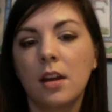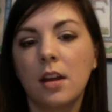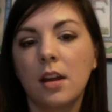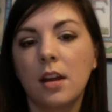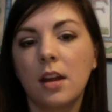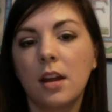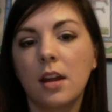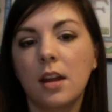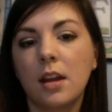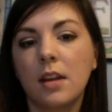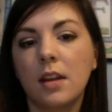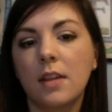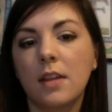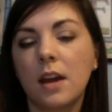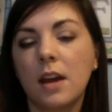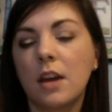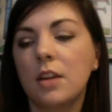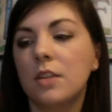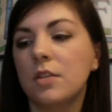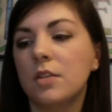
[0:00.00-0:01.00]
And
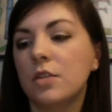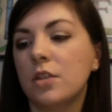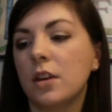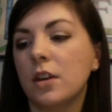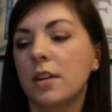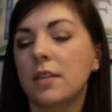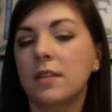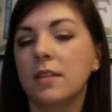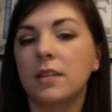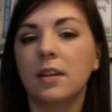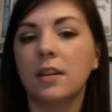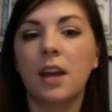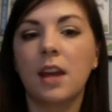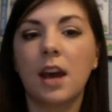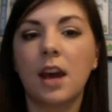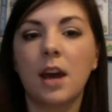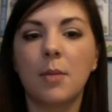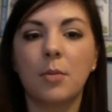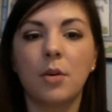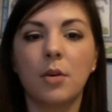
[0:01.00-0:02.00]
that is just an
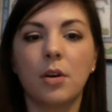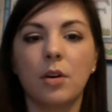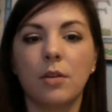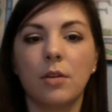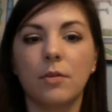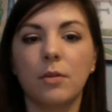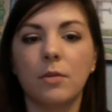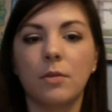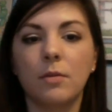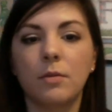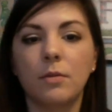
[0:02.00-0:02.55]
app of